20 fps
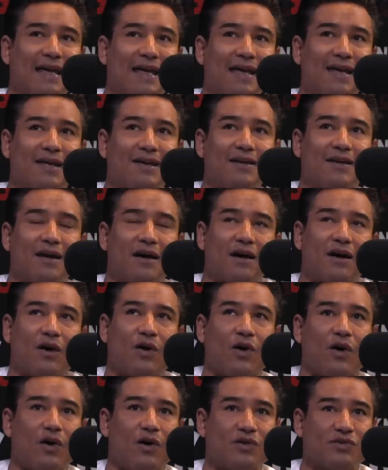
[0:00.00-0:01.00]
and
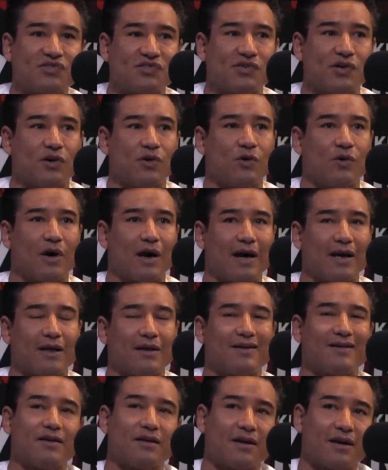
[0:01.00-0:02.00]
also I,
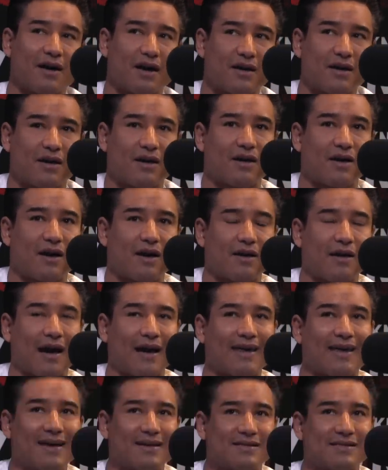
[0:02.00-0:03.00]
I I
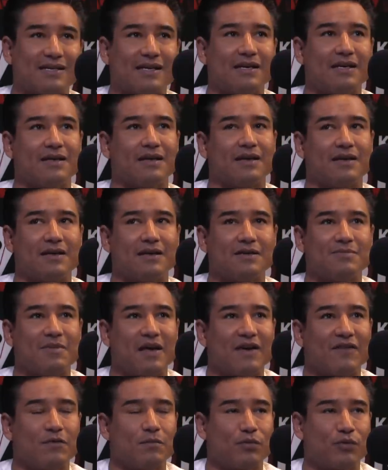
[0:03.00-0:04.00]
guess he he may
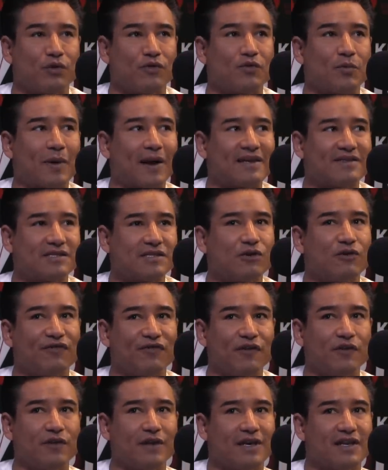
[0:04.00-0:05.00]
have improved, but I still
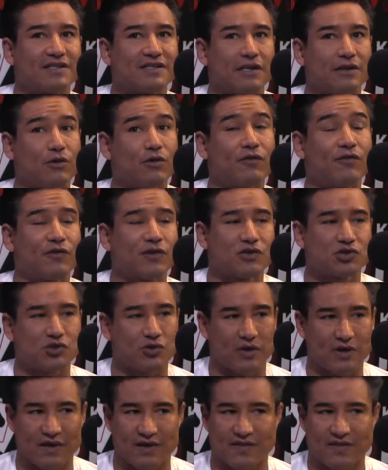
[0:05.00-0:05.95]
feel he gets a little frustrated